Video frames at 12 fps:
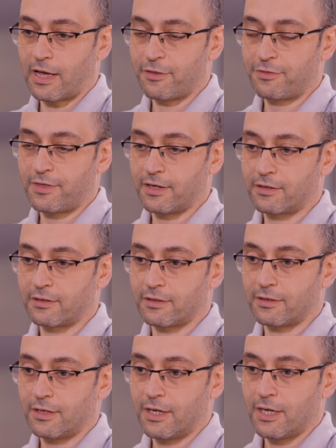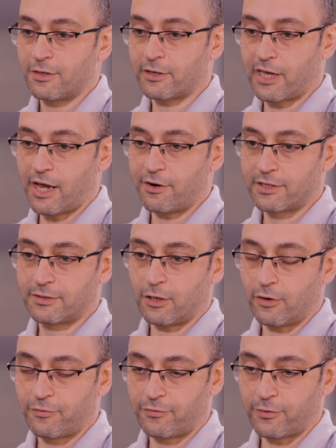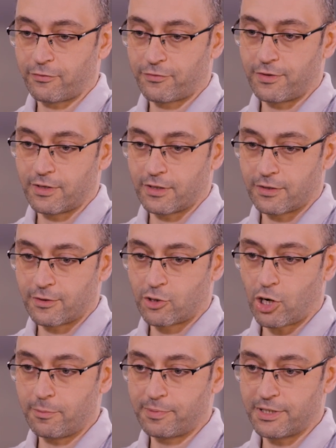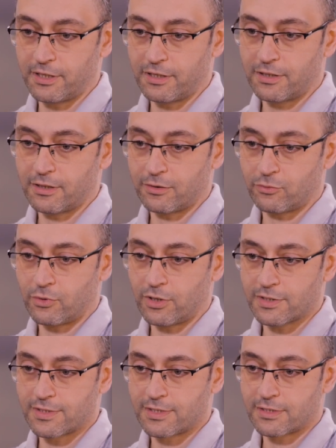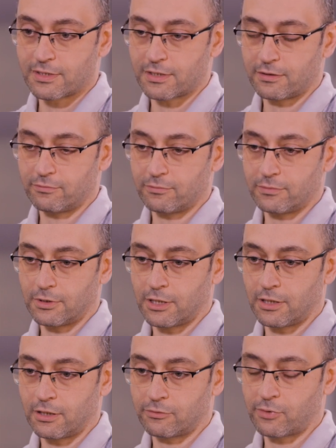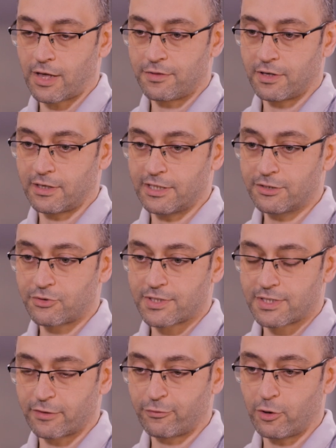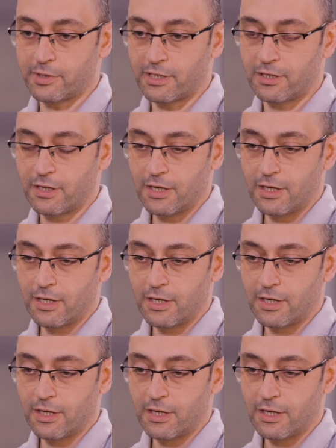think the character of the company was rather interesting for me,